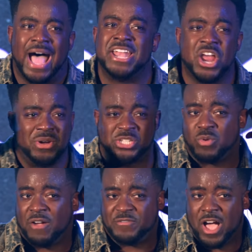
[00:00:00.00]
I know it's
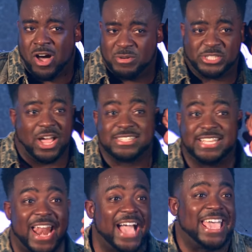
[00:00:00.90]
rough, y'all, but y'all
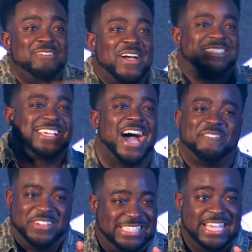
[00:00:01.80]
said, I can't wait to
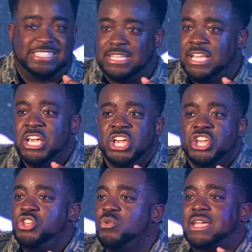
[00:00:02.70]
covenant season.
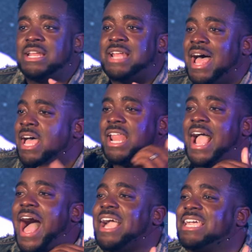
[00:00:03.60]
You cannot,
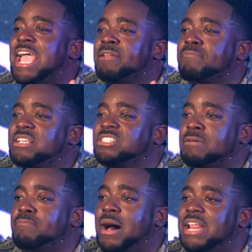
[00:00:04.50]
like, I can't make
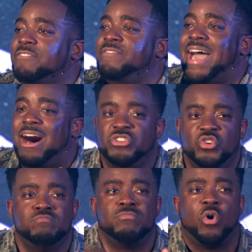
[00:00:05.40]
somebody
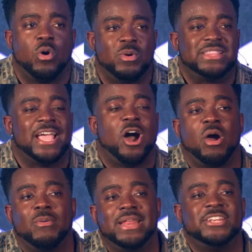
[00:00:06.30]
value more what they
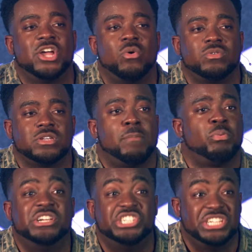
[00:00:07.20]
already don't
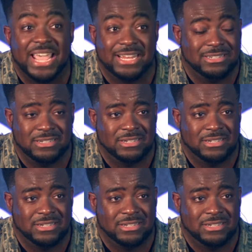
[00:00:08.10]
appreciate.